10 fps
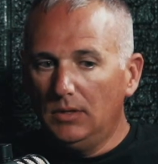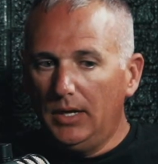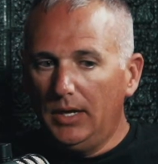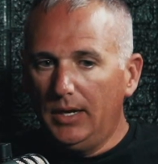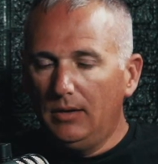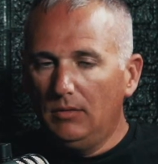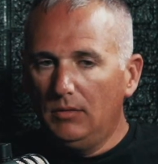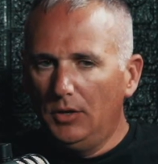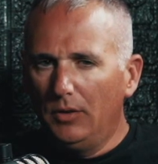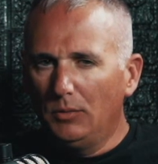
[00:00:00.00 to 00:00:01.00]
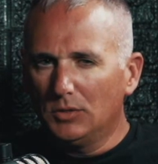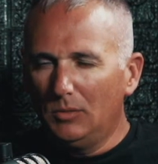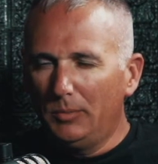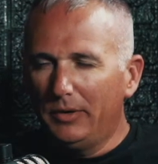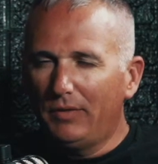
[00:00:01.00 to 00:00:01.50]
And, there was a little
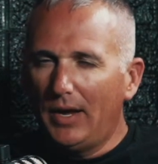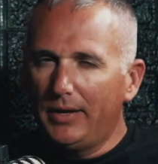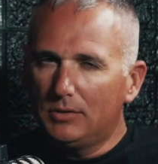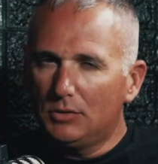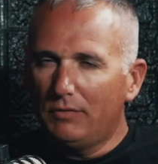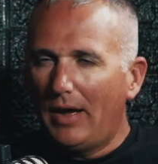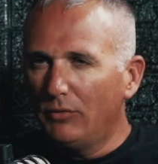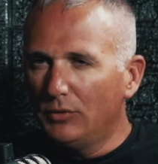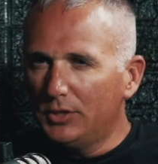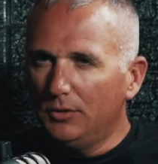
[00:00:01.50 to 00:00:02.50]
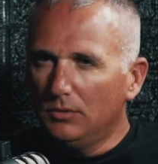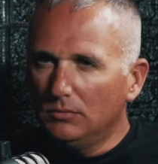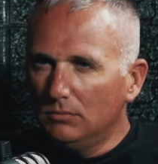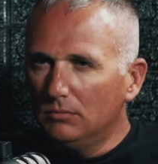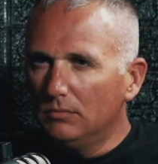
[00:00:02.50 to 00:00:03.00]
bit of survivor's guilt,
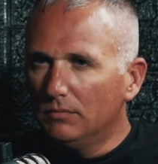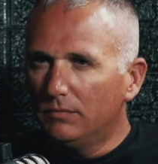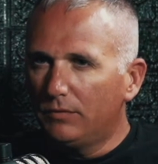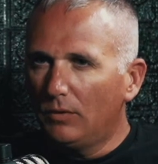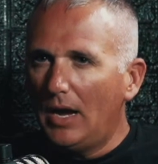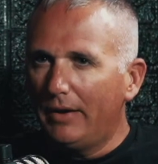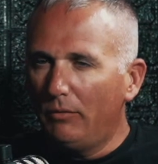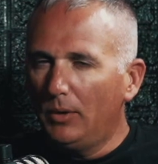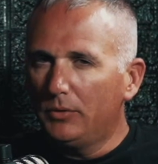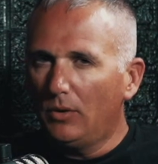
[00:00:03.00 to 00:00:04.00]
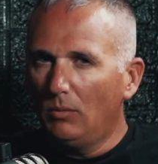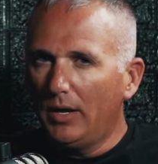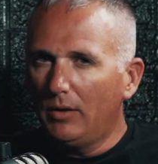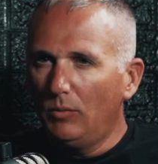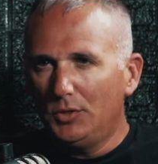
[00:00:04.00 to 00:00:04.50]
for lack of a better term.
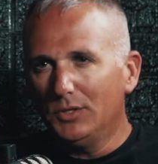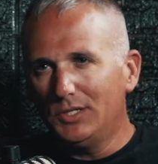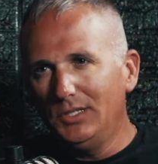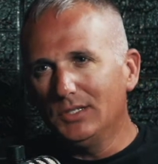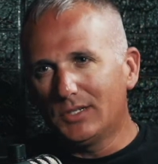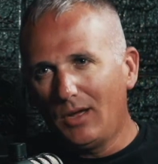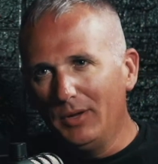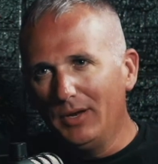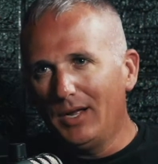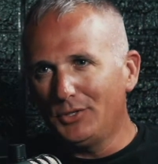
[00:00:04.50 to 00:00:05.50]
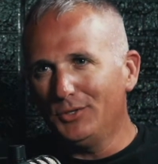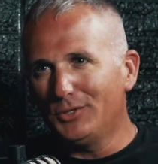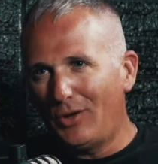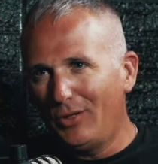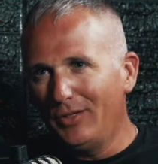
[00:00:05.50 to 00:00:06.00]
We should have seen this coming. I should have
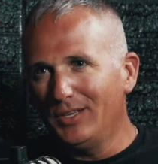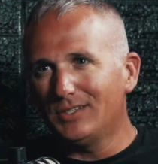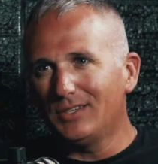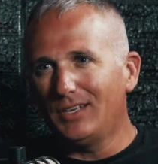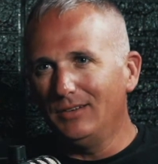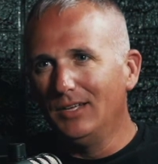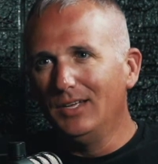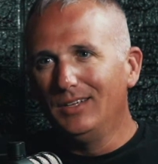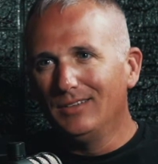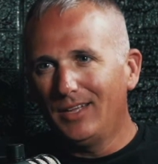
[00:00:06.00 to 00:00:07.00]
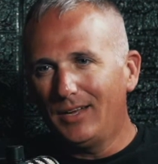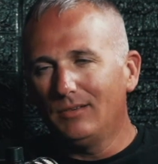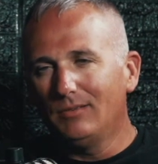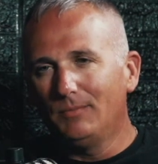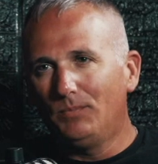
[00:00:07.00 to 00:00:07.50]
saw this. I
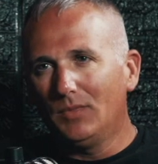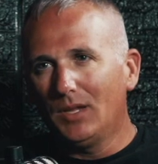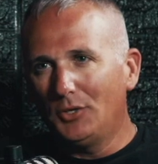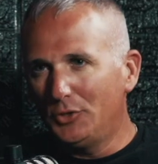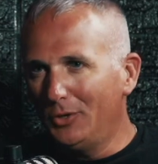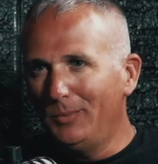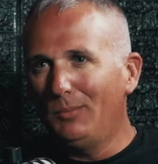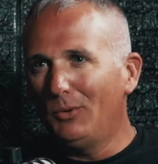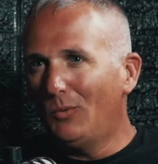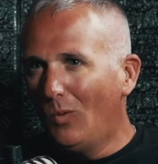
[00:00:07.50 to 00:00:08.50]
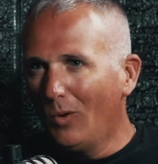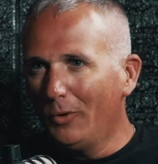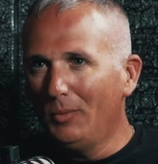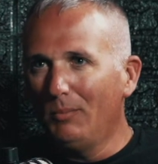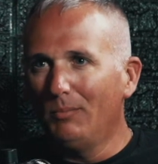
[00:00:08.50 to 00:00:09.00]
should have been able to warn
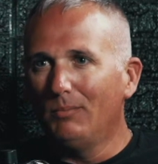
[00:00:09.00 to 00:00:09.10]
them.